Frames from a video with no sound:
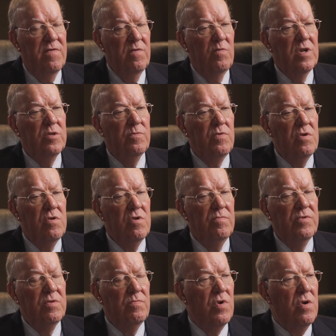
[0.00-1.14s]
from West Palm
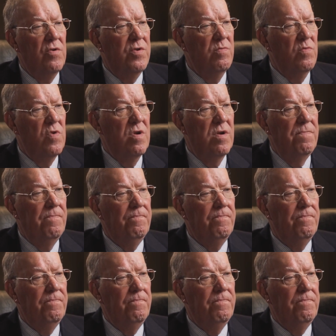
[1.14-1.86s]
to Baltimore.